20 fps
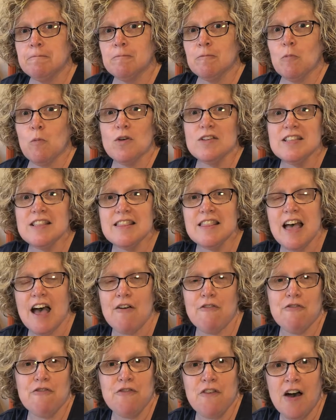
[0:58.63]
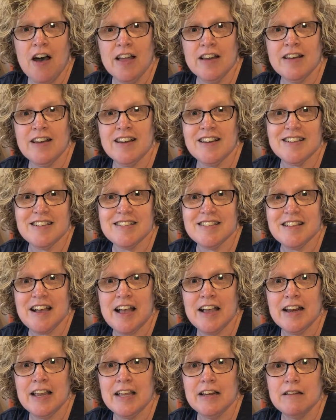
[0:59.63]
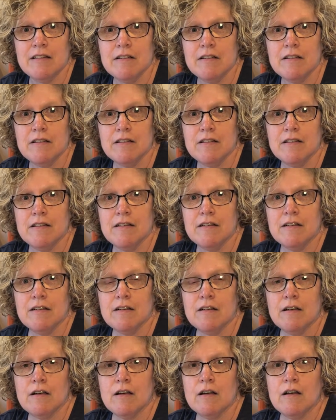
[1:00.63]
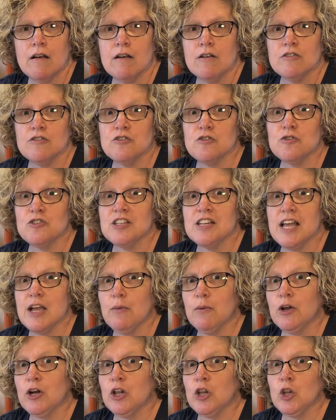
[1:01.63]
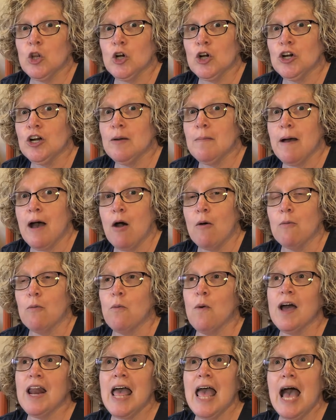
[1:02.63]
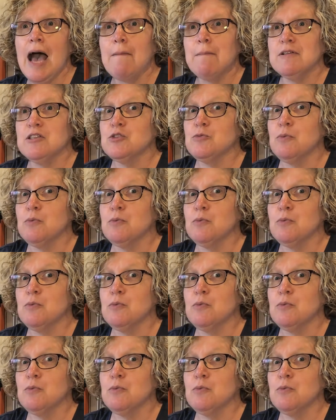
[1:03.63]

Wasn't that fun and exciting? So today we're going to learn about what happens